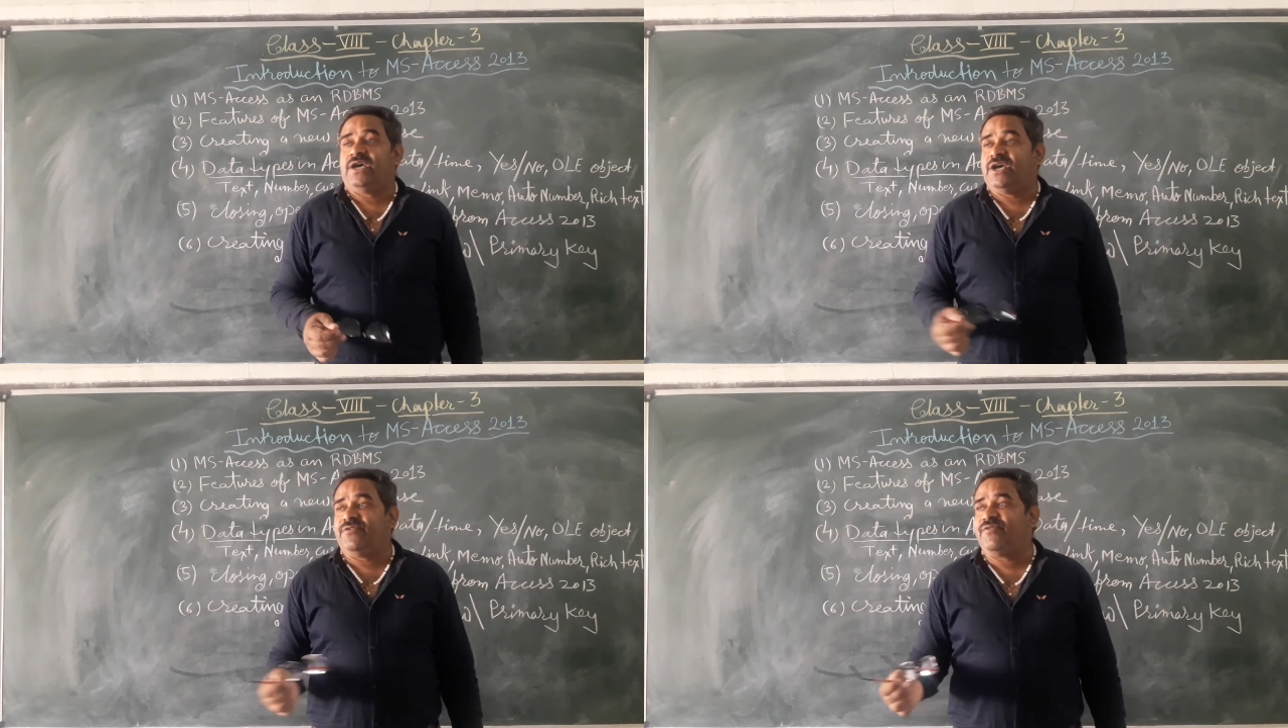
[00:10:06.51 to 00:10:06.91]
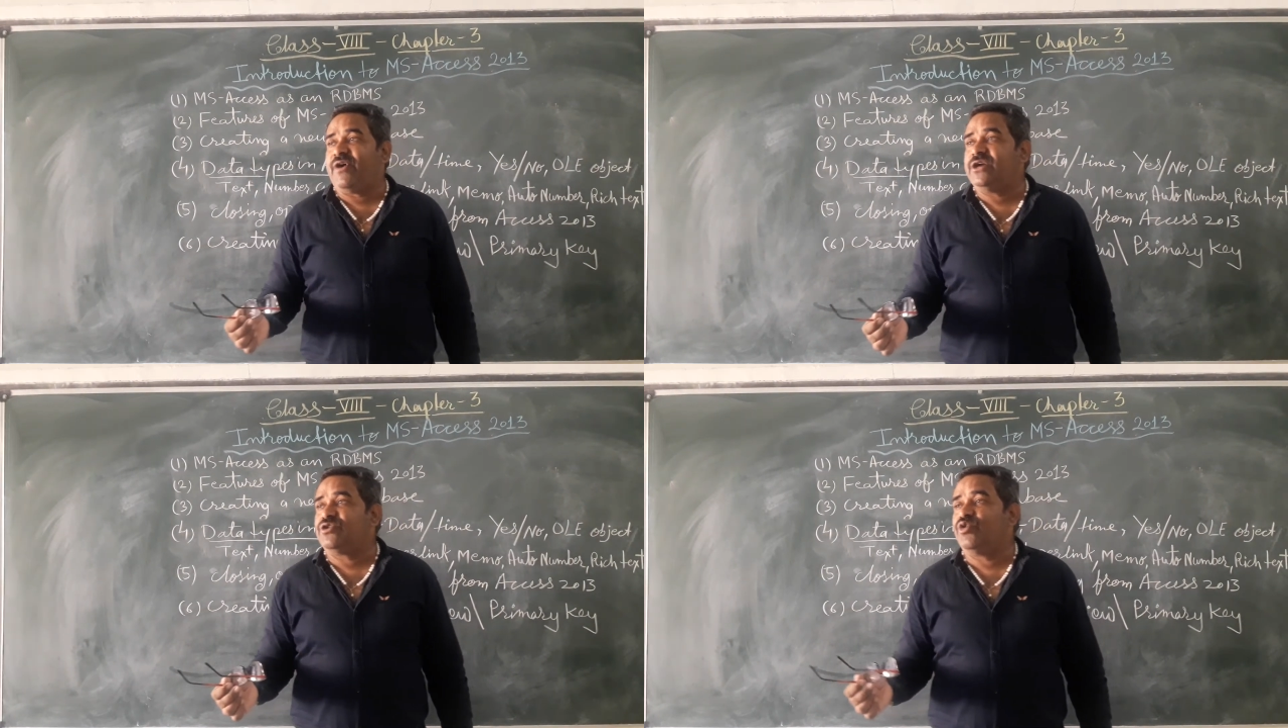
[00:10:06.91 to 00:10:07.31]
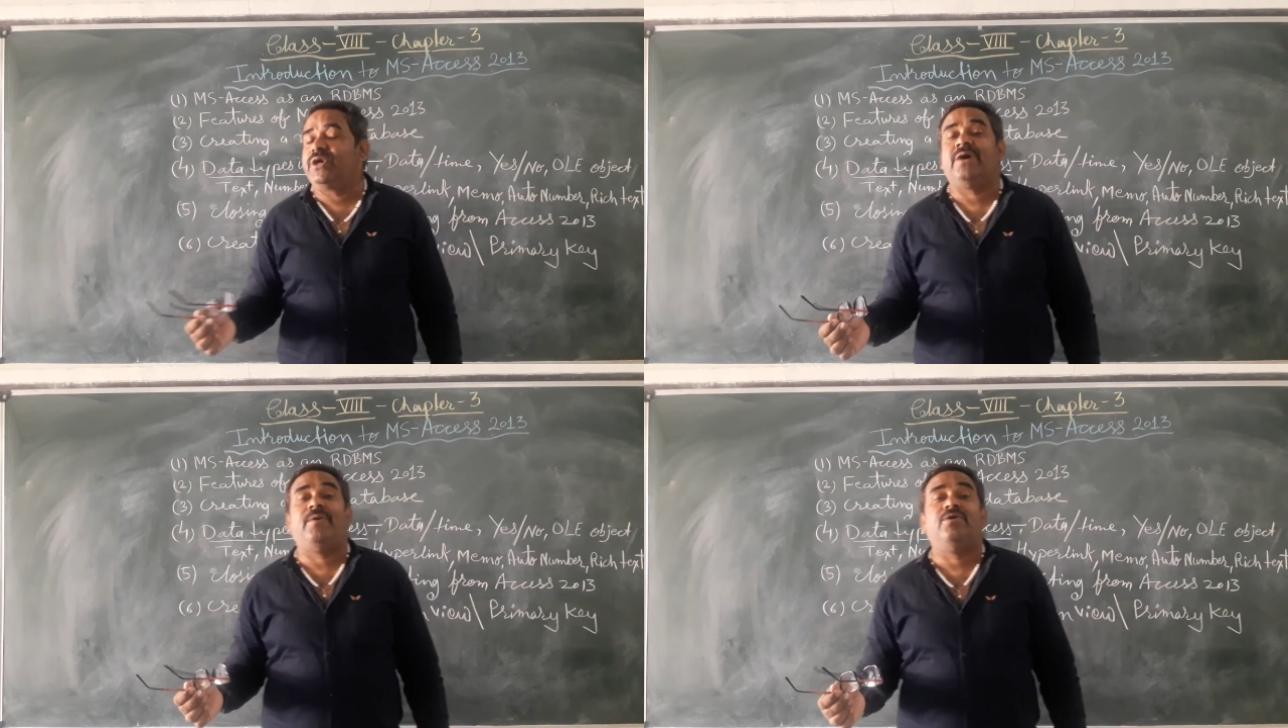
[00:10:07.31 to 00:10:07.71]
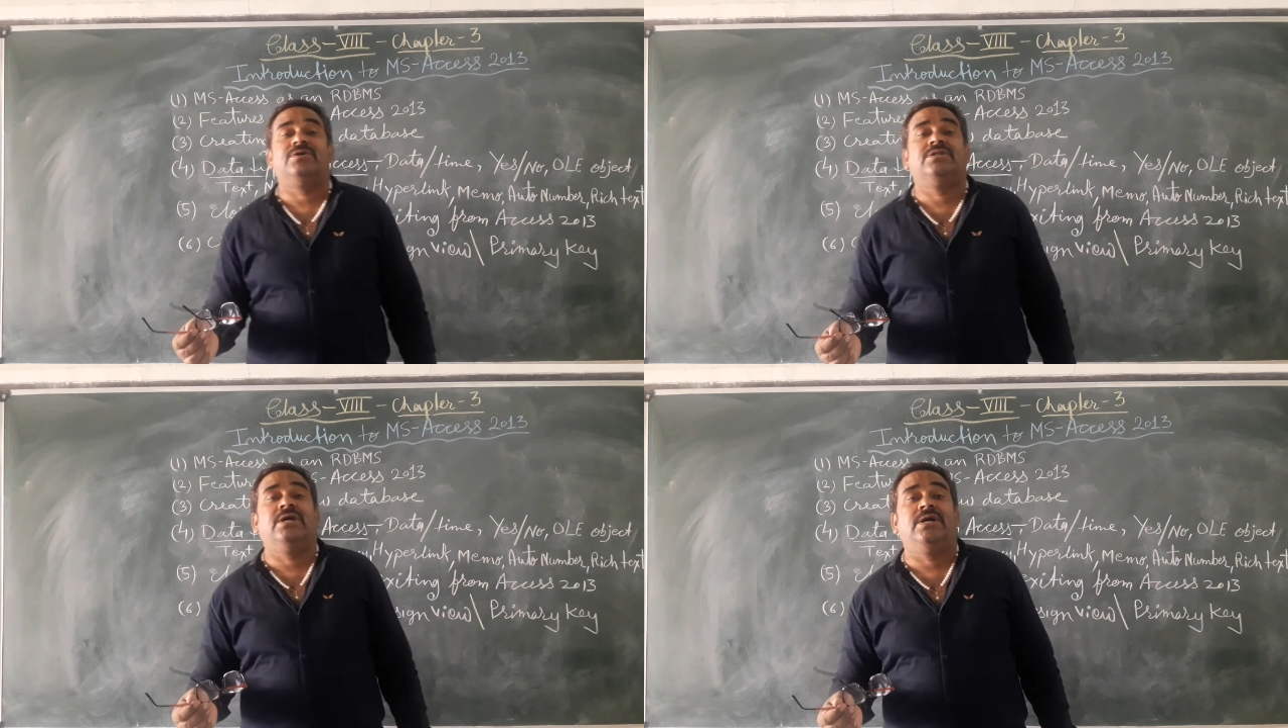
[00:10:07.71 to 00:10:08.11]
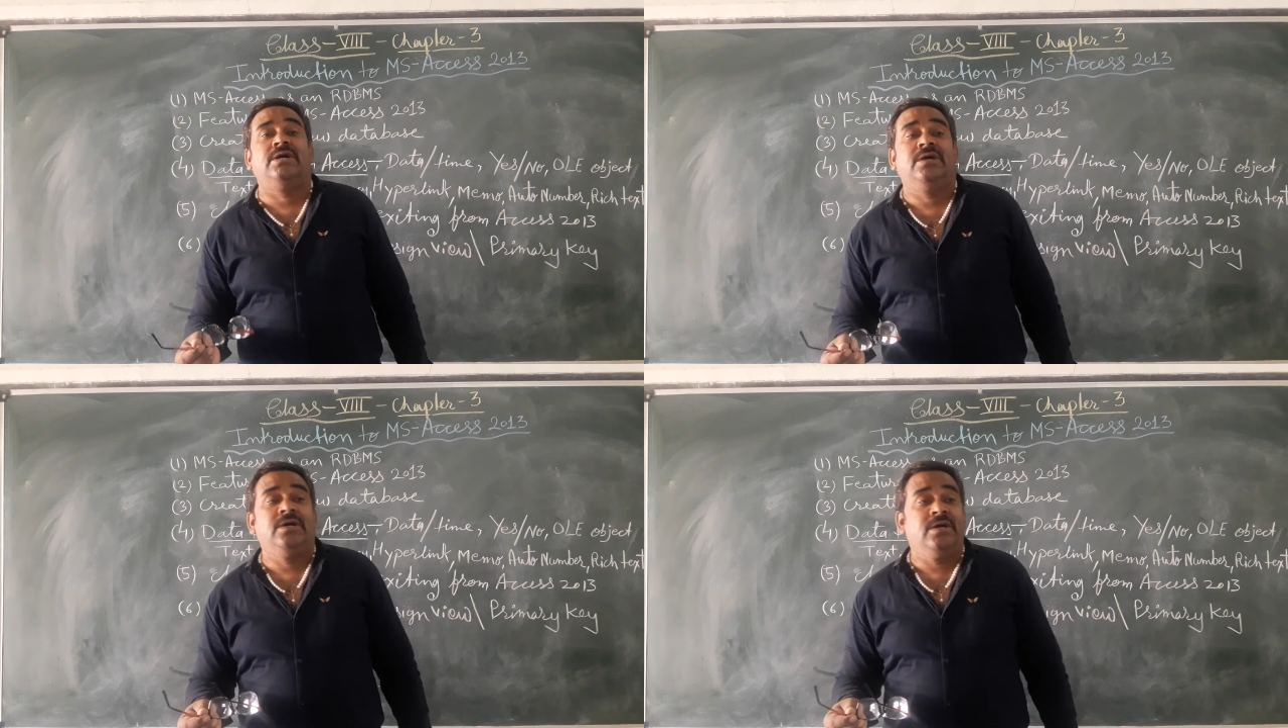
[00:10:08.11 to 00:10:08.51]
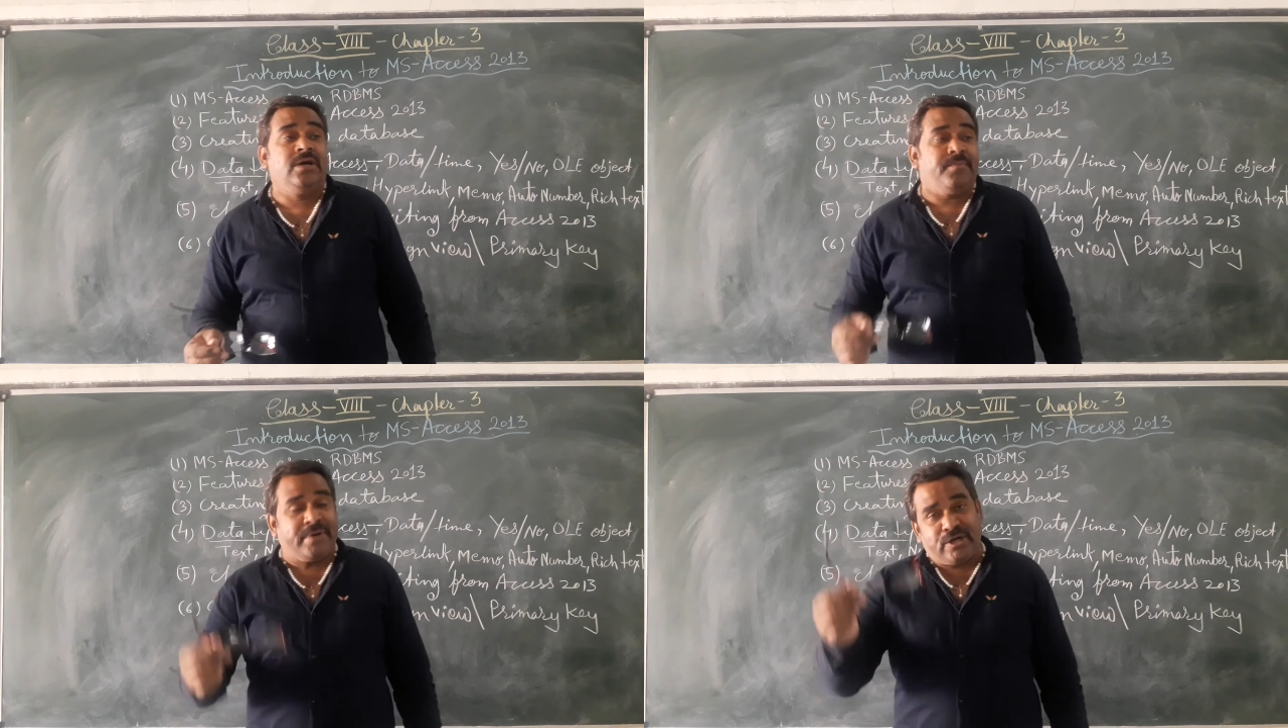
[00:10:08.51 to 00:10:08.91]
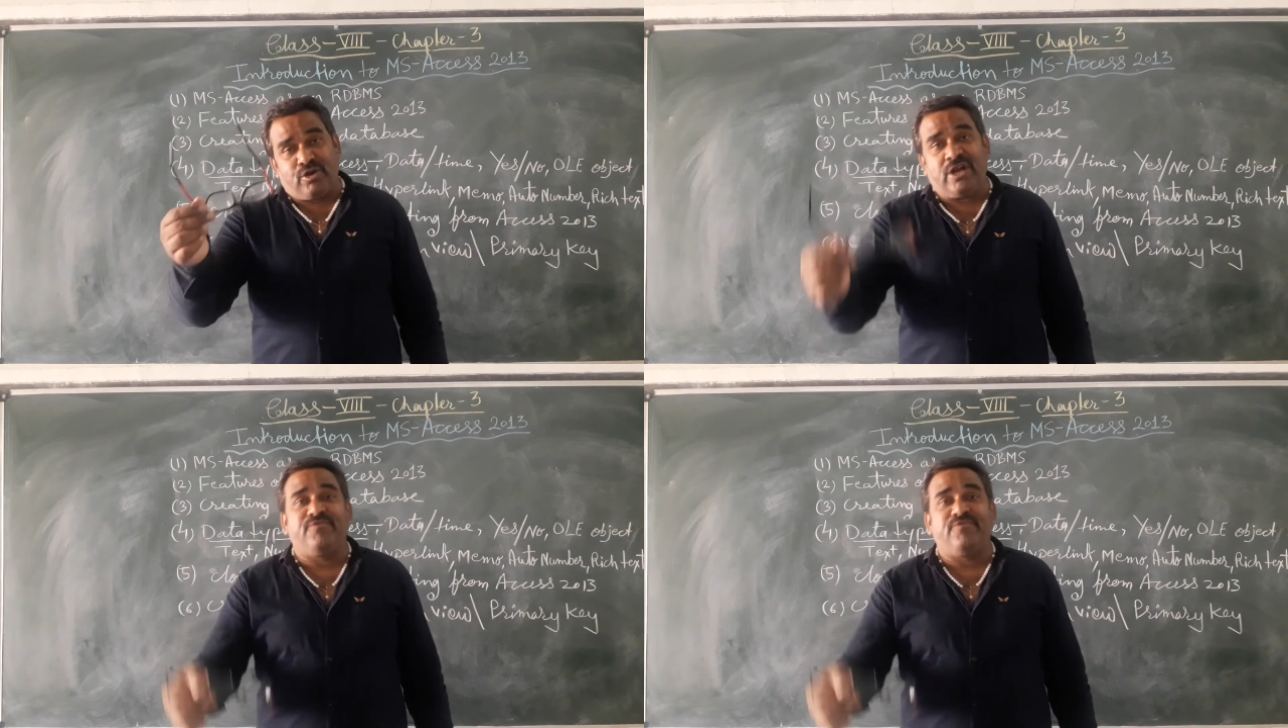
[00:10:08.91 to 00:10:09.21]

If you want to knowing about the particular